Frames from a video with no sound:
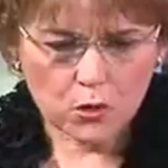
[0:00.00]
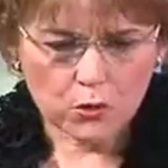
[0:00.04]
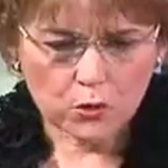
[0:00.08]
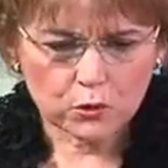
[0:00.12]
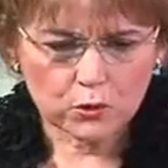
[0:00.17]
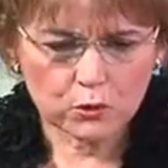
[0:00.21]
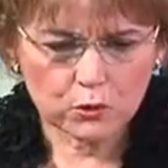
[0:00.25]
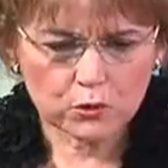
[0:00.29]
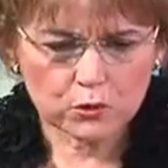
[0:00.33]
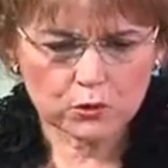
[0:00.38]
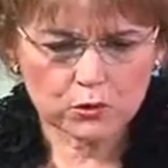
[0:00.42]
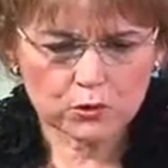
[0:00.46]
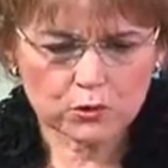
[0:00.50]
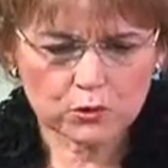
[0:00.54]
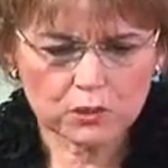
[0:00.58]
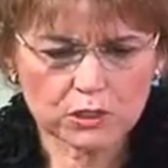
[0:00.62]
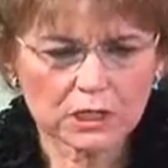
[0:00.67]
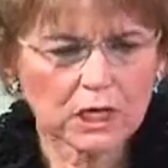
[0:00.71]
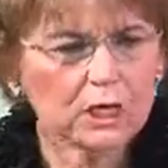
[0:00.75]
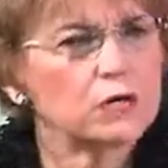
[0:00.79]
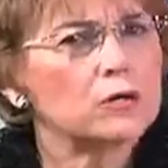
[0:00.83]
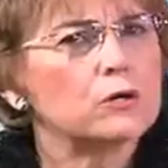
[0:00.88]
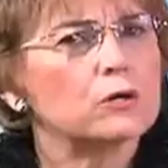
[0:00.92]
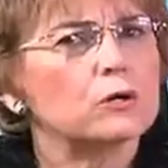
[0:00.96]

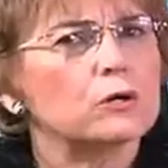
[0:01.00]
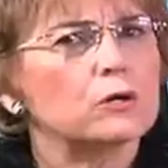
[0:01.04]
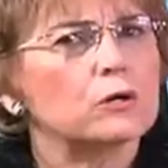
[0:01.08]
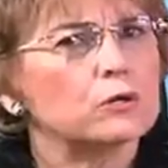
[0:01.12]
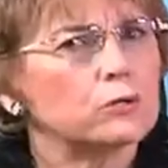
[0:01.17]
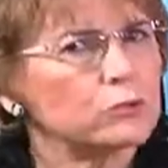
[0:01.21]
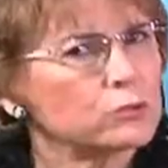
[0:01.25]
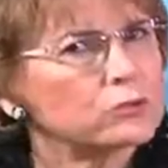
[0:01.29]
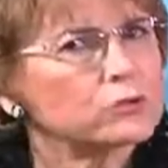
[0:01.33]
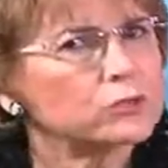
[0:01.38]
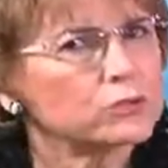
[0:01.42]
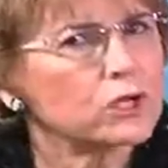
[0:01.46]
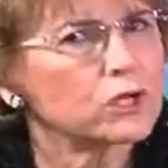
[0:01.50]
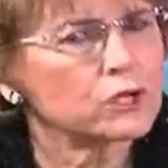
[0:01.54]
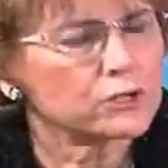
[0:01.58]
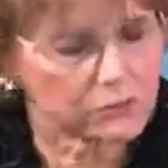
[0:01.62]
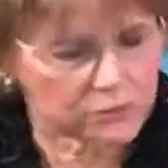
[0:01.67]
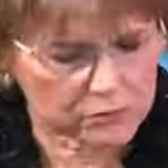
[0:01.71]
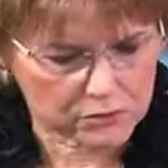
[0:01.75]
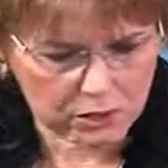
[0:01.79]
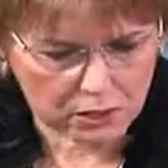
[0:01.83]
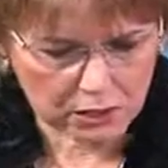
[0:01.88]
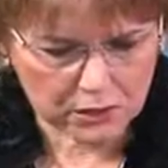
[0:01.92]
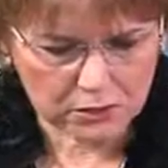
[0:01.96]
whose
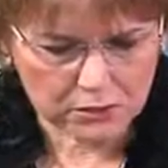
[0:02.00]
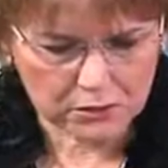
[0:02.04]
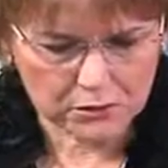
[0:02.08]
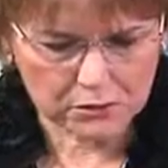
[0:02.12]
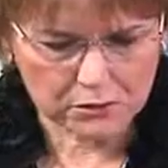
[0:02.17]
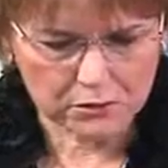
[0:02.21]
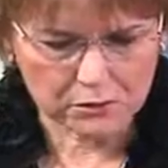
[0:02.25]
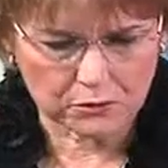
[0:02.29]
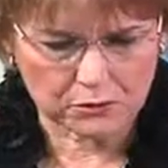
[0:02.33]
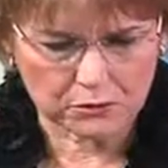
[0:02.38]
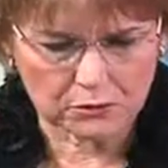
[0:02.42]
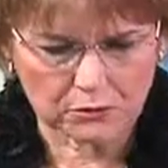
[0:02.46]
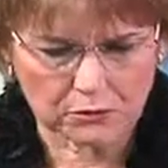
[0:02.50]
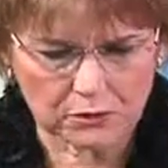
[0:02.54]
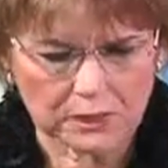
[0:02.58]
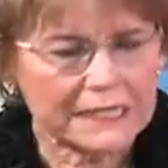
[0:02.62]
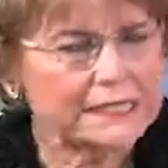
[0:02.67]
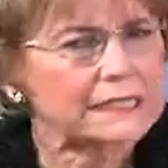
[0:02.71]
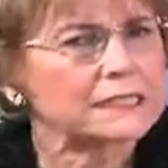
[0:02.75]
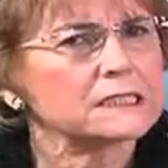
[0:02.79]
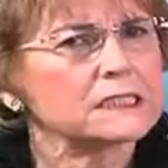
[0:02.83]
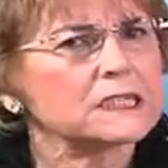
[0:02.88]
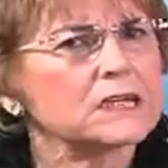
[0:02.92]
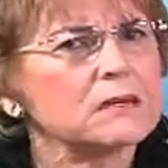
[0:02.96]
daughter are you?
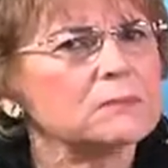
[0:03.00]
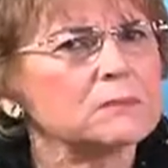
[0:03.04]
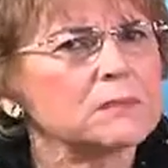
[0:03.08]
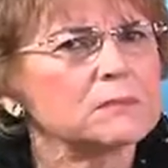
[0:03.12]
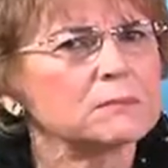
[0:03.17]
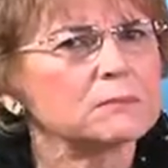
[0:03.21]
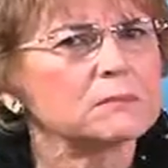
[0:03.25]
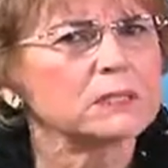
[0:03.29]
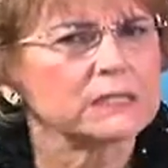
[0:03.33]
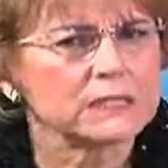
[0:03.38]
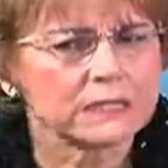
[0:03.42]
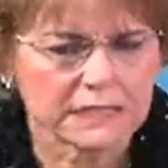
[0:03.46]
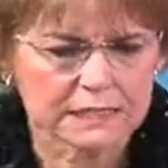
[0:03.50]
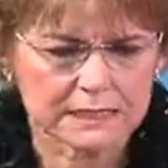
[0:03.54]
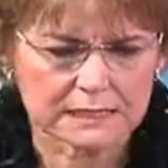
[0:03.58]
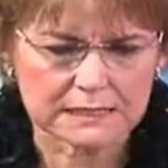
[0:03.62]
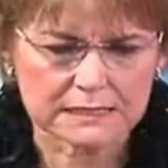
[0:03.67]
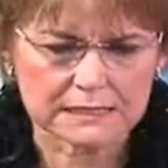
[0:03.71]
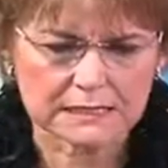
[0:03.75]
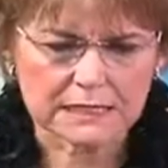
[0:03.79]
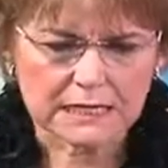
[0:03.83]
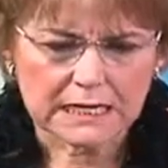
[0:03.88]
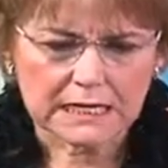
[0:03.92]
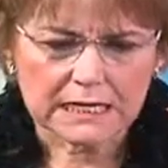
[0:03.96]
Tell me,
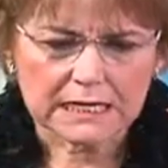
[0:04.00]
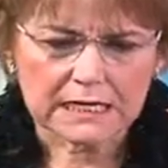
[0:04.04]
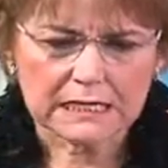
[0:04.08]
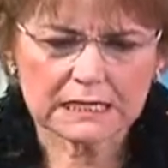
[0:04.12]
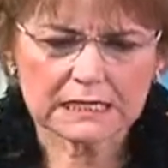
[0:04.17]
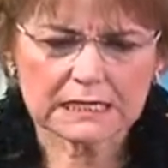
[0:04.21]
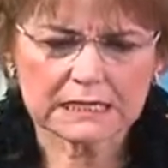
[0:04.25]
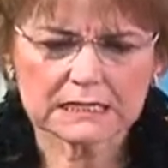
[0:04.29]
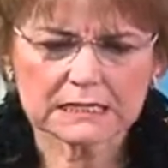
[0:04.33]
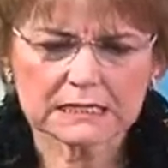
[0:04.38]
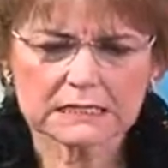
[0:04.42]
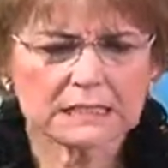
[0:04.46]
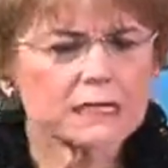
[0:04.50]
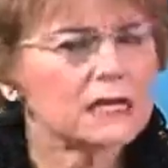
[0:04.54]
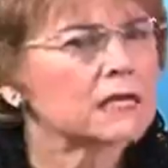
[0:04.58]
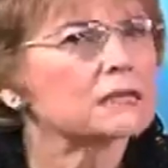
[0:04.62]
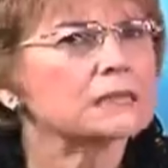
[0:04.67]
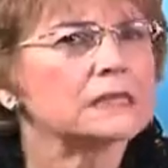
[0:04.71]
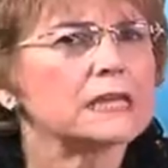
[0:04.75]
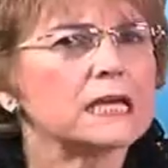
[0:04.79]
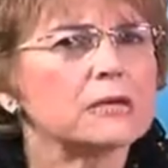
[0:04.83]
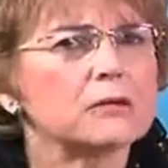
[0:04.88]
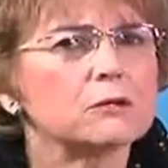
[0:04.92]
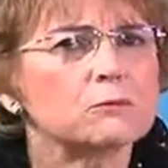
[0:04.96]
please, is
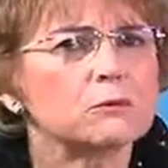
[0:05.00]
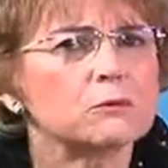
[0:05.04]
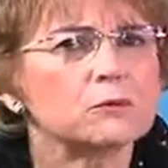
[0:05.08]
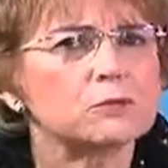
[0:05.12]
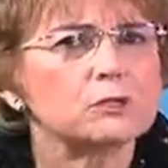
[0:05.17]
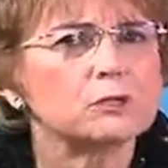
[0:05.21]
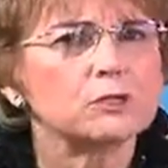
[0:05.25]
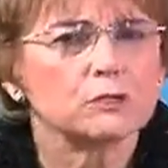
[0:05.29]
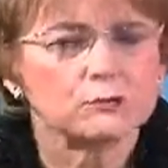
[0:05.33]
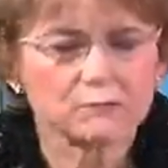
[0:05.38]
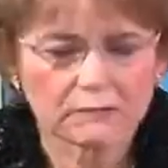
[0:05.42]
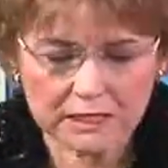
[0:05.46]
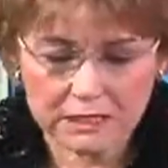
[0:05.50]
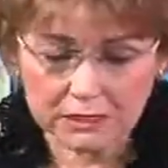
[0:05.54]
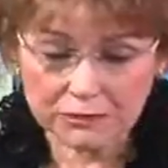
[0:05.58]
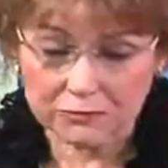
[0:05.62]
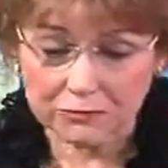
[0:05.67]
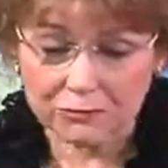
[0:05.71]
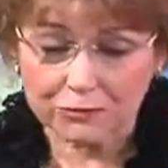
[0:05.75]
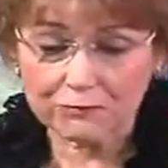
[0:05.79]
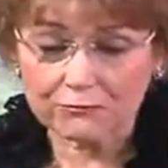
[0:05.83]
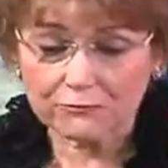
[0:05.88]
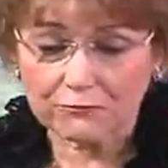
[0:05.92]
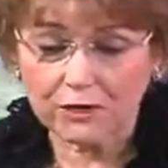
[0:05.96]
there room in
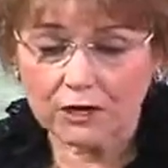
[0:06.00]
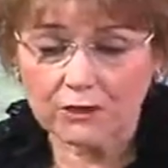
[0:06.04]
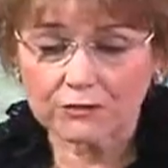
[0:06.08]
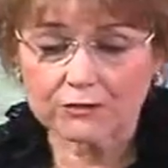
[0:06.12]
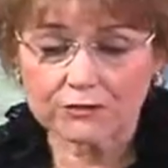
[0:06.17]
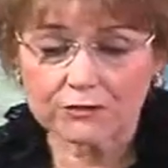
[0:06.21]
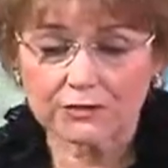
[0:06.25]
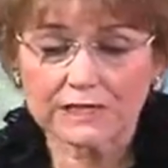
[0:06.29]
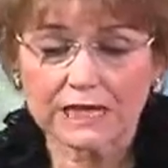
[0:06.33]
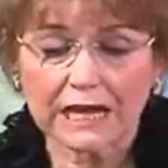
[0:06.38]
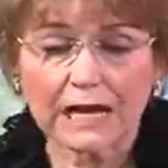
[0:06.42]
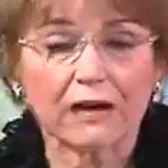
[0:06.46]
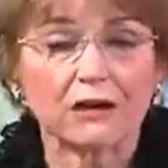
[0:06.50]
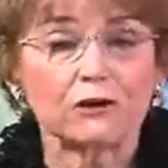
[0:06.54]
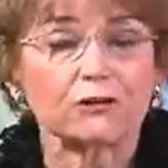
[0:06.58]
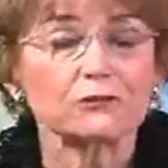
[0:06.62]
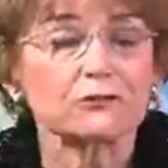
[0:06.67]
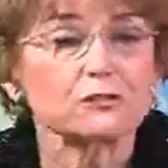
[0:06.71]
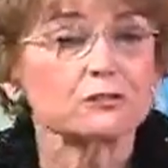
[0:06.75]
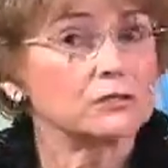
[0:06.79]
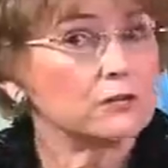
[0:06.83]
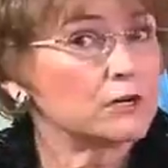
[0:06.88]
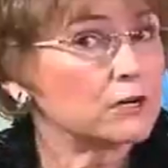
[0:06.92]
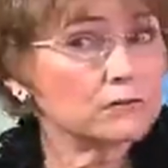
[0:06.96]
your father's
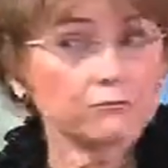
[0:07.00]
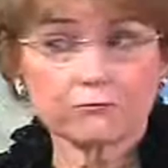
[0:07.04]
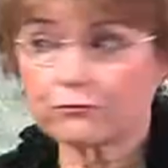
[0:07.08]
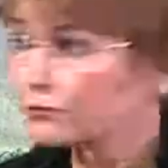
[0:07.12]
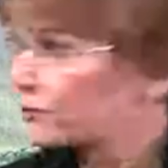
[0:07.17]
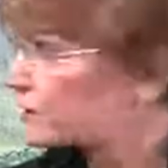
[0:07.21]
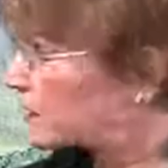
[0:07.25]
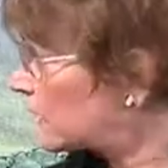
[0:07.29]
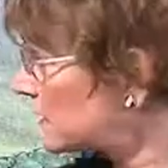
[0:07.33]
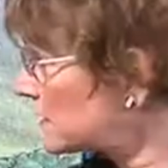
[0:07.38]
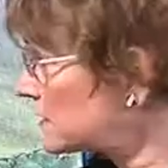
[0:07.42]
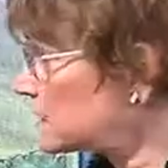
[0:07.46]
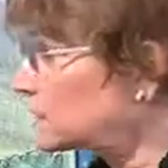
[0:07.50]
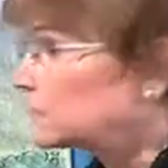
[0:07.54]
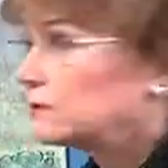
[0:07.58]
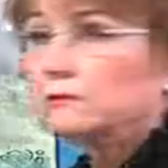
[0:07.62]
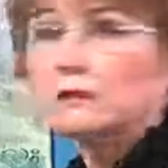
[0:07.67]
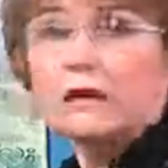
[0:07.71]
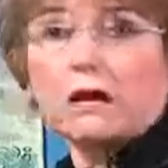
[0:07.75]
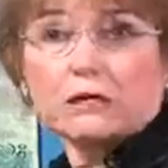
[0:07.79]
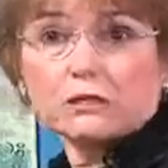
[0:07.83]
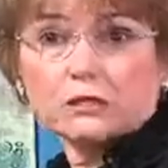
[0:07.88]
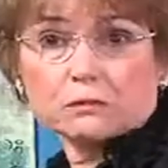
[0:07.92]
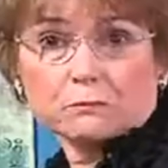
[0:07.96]
house for us to
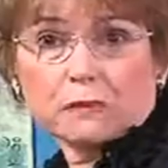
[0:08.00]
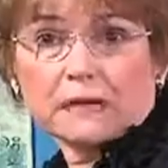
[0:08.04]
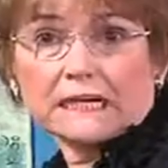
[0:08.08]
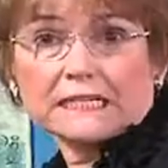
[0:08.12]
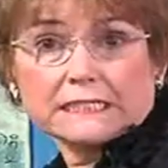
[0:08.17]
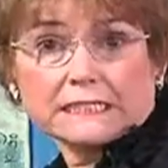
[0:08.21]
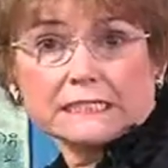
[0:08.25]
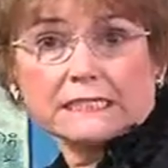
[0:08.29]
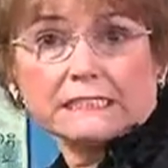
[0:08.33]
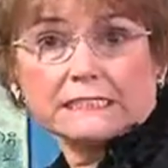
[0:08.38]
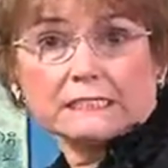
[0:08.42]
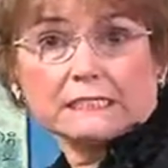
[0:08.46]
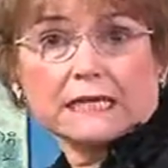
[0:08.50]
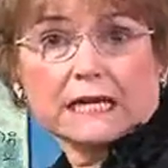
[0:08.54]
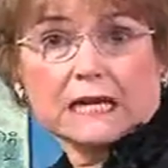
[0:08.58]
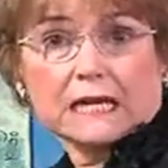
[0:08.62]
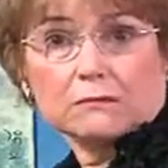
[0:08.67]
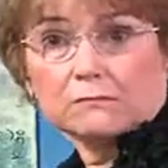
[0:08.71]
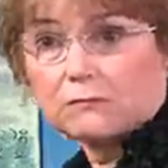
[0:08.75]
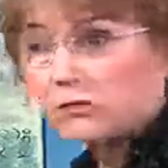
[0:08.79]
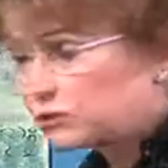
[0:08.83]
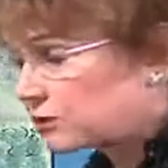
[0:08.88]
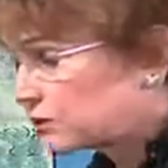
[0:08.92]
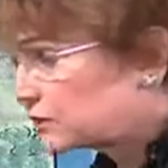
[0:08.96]
lodge my 10
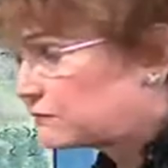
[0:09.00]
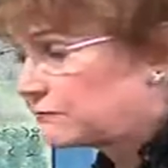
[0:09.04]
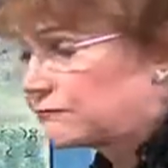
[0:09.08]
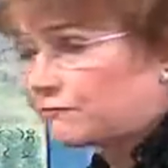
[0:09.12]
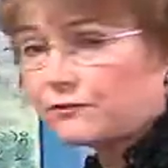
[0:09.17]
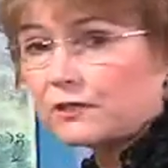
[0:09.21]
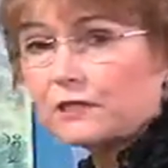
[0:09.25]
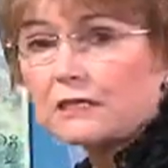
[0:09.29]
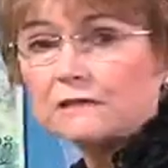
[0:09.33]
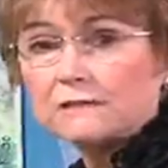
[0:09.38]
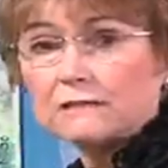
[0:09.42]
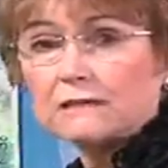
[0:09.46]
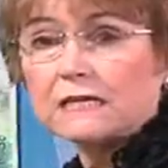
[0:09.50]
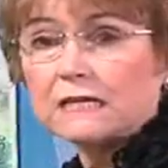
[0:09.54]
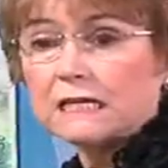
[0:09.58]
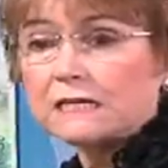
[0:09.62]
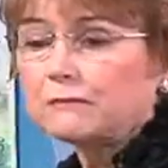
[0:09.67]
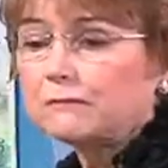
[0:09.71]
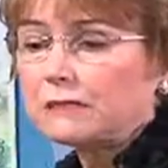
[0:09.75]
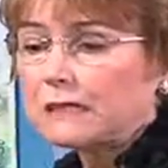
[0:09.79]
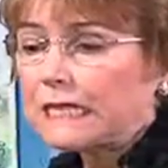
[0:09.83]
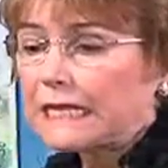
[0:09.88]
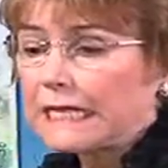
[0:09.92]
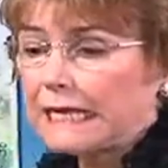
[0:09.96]
camels to feed
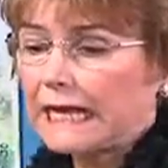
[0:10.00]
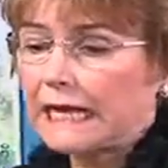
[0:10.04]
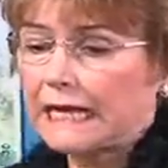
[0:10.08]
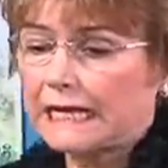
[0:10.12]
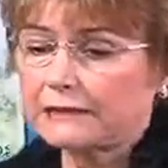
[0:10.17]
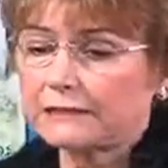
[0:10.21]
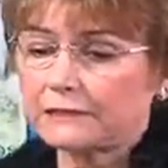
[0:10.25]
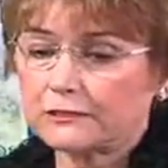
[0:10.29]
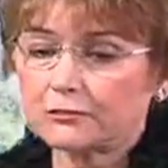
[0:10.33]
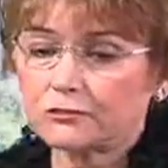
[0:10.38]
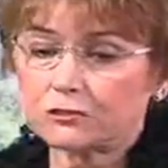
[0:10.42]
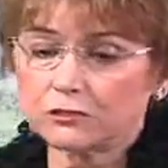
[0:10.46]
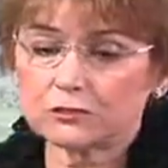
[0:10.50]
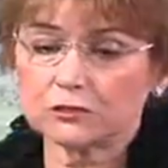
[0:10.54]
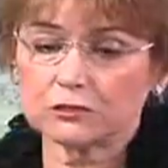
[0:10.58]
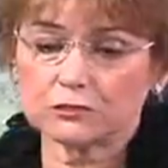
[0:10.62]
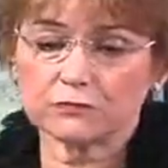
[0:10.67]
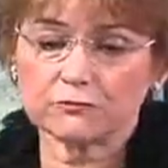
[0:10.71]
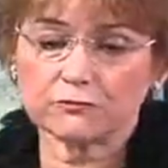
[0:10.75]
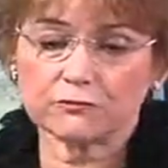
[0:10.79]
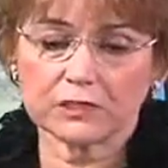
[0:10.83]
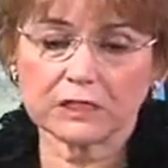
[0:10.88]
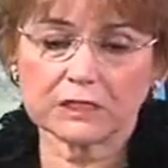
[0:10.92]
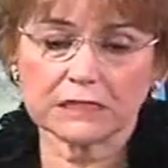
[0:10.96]
them and the
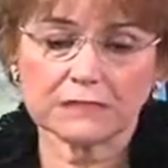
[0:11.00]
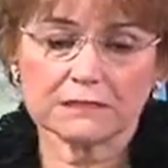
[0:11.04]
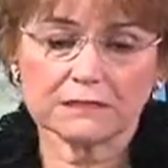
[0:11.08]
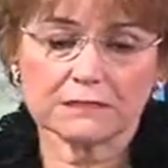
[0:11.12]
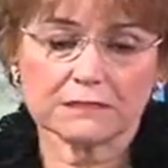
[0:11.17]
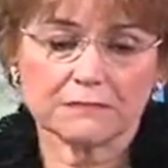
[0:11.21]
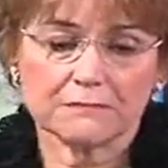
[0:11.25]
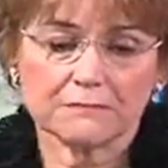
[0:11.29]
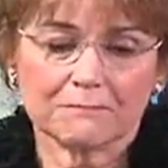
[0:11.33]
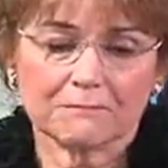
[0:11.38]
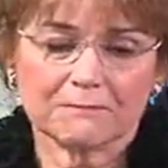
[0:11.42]
servants?